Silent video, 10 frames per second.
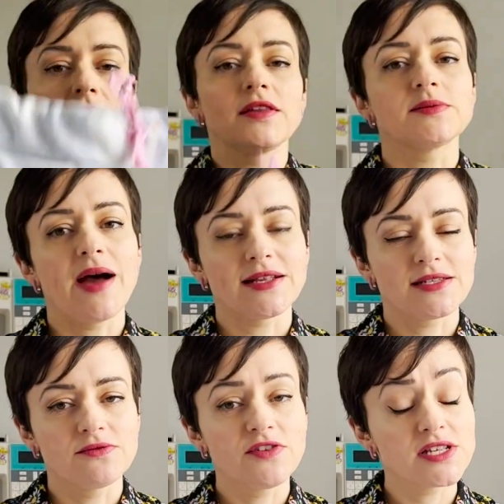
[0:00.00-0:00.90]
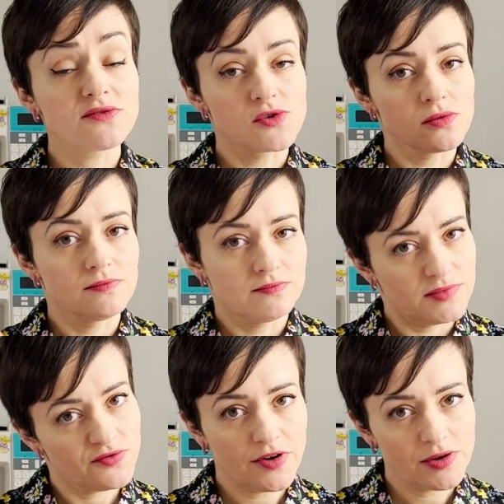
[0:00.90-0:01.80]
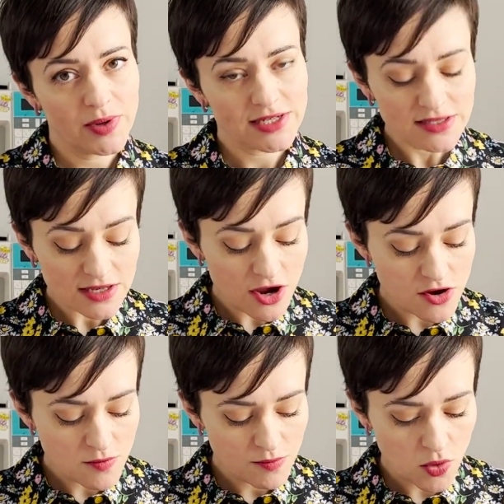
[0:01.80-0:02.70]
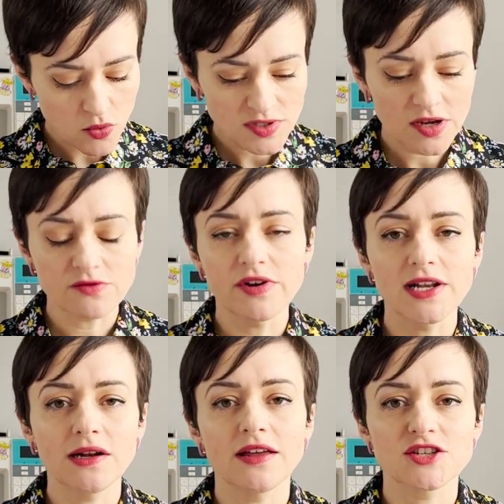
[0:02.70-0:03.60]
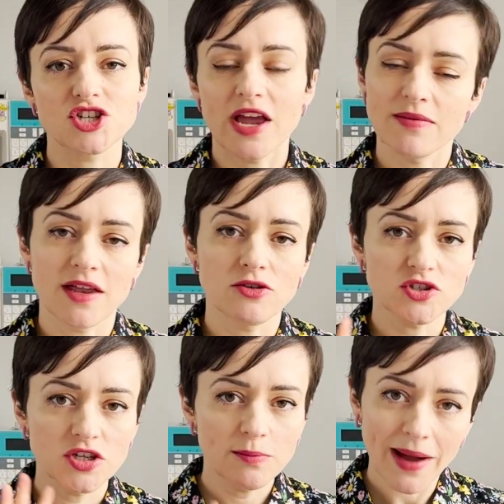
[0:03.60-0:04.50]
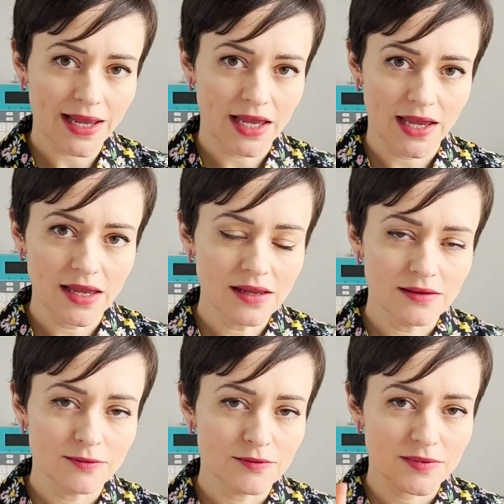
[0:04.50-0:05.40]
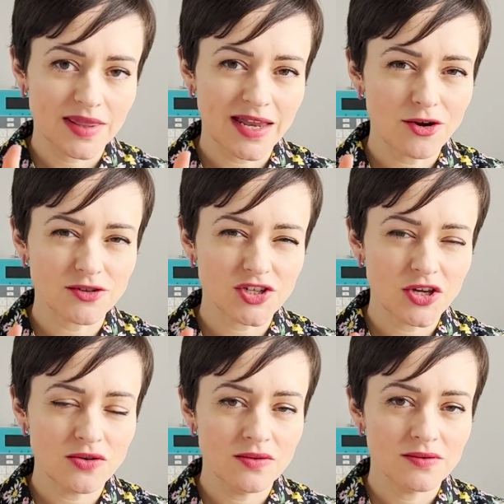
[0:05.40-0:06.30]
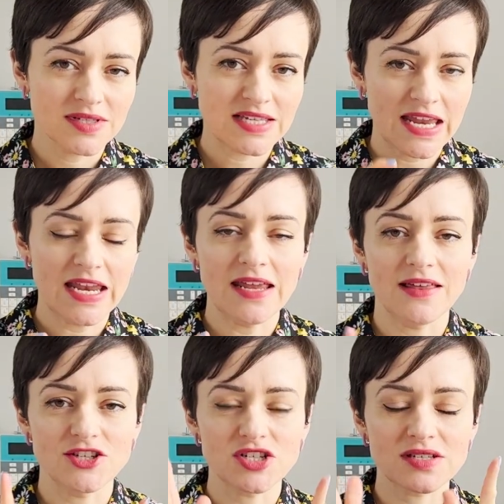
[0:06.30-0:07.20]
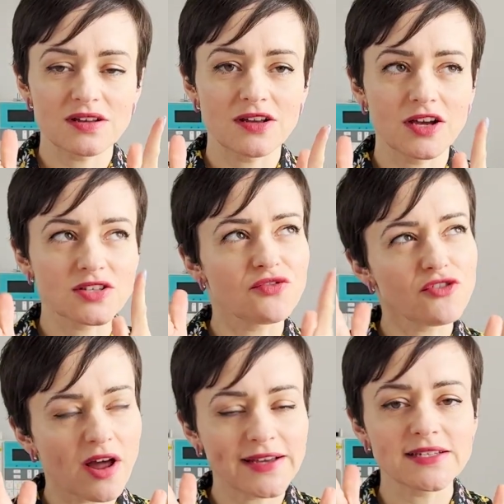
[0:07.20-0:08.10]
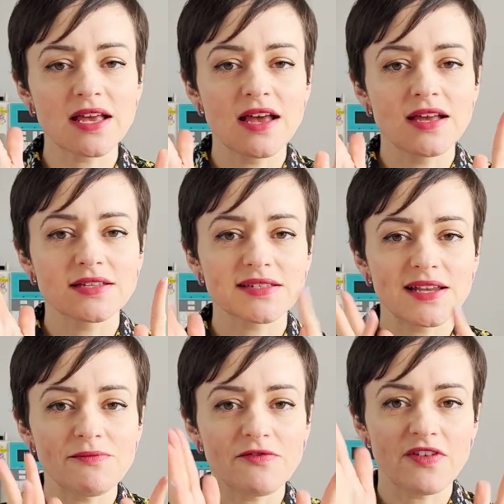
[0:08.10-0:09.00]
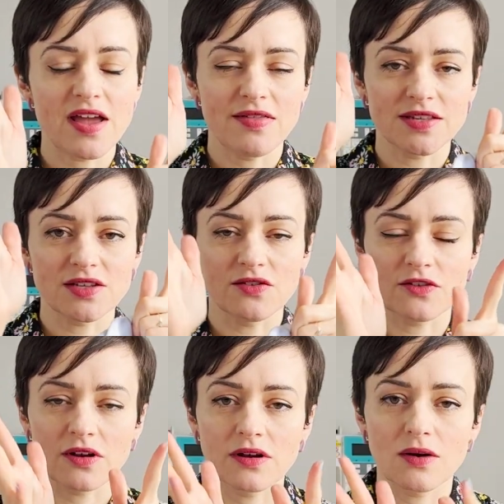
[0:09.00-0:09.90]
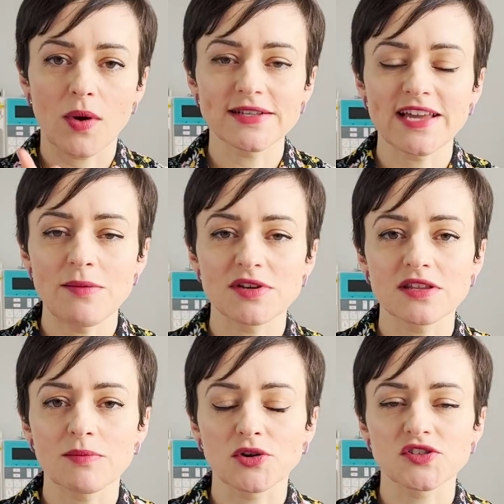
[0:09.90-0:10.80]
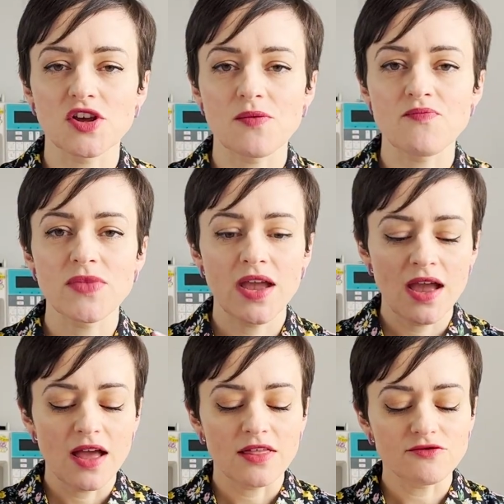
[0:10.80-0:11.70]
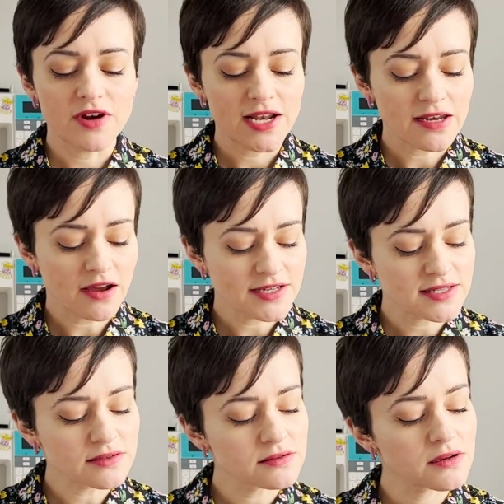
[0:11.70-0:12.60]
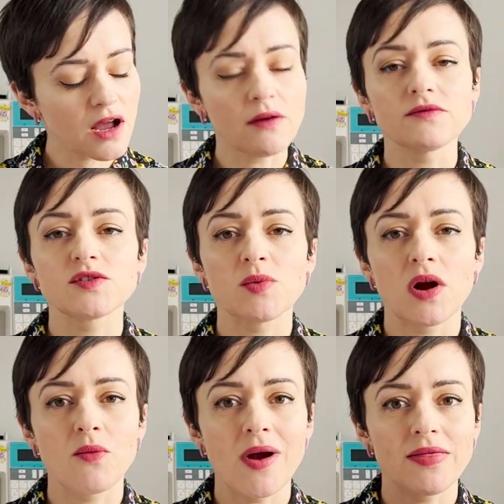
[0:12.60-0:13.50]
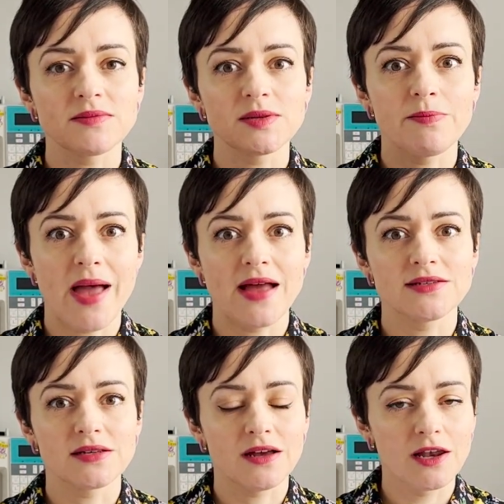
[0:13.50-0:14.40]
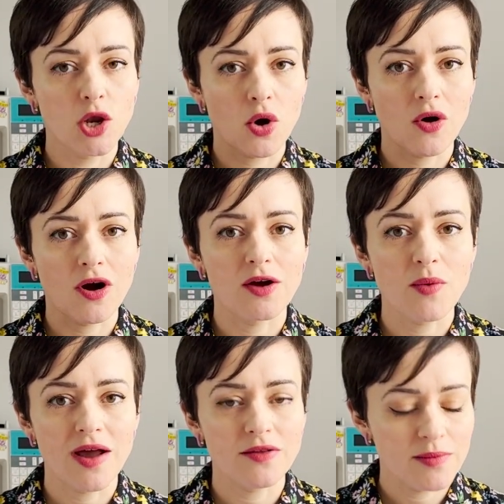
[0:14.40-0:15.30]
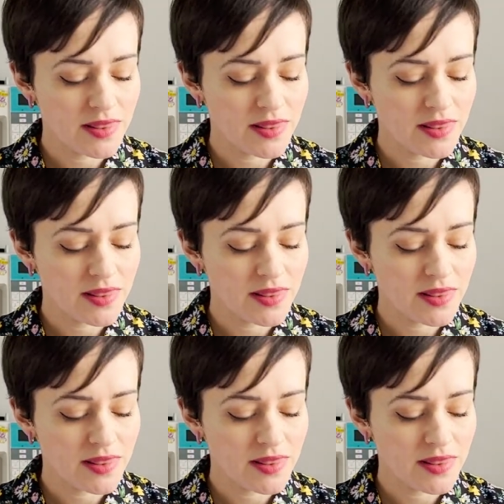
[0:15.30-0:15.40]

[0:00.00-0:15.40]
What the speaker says: pattern, first of all, it's very quick to sew, but also I really like the shape. They're not too baggy, but they're not too skinny. They're just a sort of nice slim fit. They're sort of quite tapered at the bottom. They're really nice and comfortable. I wear them to bed a lot. I wear them in the